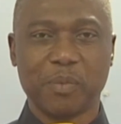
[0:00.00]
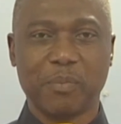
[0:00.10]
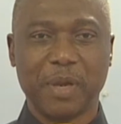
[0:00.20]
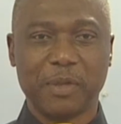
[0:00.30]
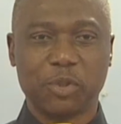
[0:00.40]

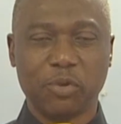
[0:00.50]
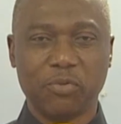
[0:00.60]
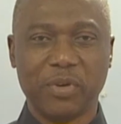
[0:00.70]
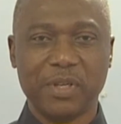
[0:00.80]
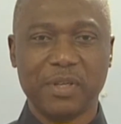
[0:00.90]
My
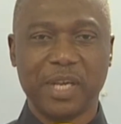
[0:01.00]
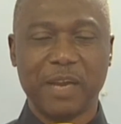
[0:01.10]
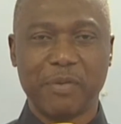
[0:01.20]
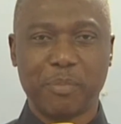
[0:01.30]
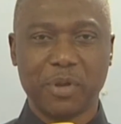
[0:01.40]
children,
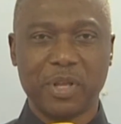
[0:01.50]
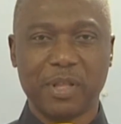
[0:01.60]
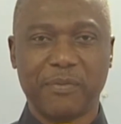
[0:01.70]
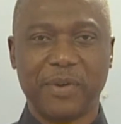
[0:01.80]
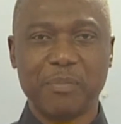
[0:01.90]
everybody in
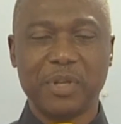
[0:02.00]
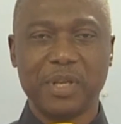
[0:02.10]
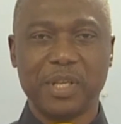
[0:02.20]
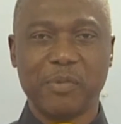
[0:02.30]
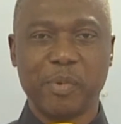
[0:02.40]
the
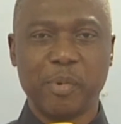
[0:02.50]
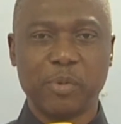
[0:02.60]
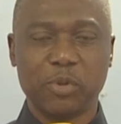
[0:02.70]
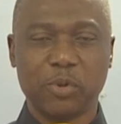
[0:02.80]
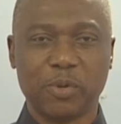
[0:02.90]
family, they were able
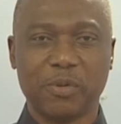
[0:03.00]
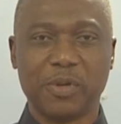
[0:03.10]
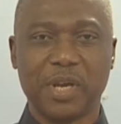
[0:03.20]
to